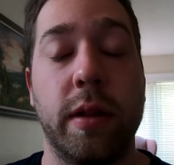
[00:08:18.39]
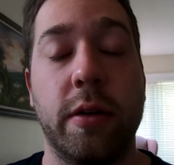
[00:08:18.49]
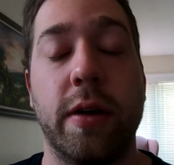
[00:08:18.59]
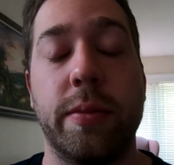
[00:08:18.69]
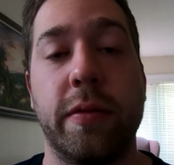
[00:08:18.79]

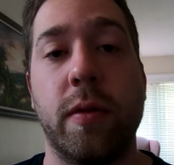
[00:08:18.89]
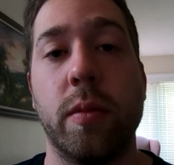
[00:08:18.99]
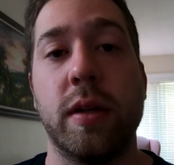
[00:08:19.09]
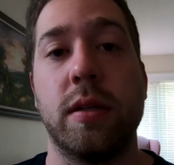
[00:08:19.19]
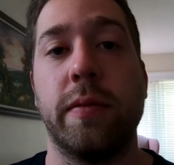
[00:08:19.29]
great
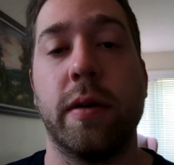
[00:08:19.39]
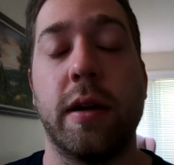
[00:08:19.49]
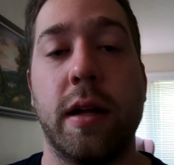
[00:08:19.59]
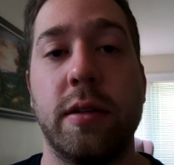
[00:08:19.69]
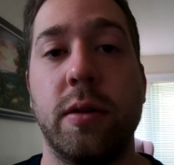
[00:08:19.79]
performance for
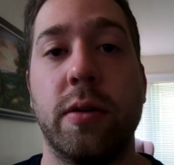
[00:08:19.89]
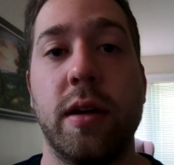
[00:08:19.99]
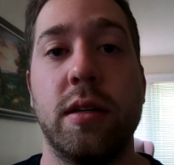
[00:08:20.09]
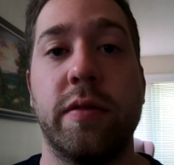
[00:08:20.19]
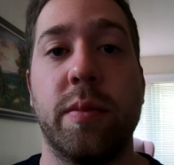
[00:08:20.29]
not too
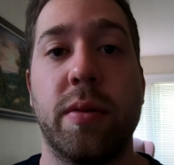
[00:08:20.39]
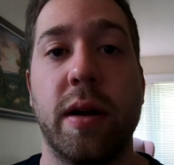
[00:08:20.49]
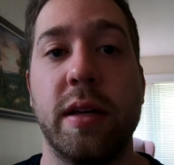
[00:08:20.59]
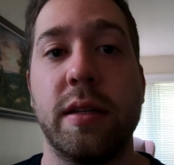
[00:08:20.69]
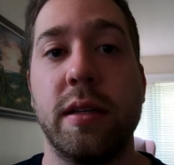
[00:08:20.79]
crazy of a
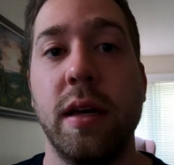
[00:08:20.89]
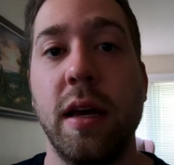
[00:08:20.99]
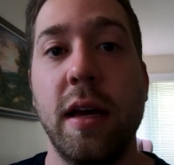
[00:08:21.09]
price.